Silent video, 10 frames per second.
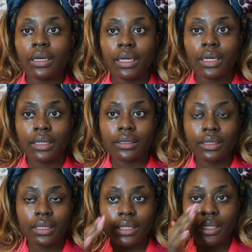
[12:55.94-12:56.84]
And
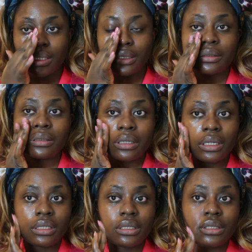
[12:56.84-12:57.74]
then
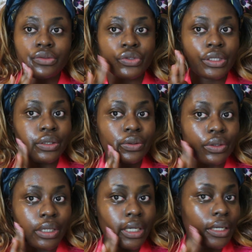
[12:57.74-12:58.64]
I literally
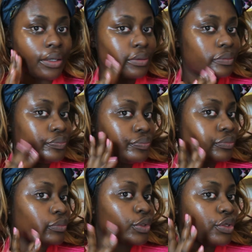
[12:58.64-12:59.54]
look like
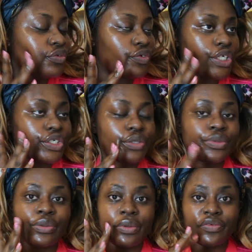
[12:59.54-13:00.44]
I can fry
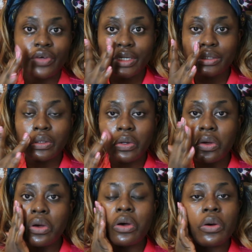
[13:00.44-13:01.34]
chips on my face,
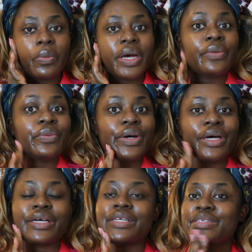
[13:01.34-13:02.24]
but it
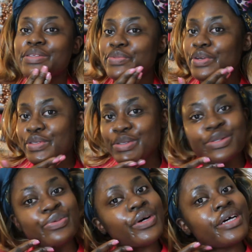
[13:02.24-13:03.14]
works. The
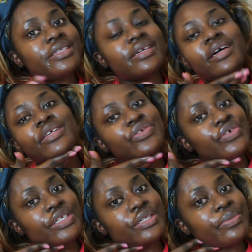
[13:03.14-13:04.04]
process works, guys,
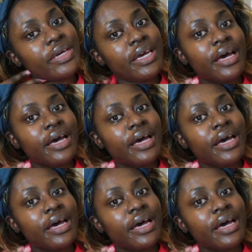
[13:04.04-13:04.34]
trust me.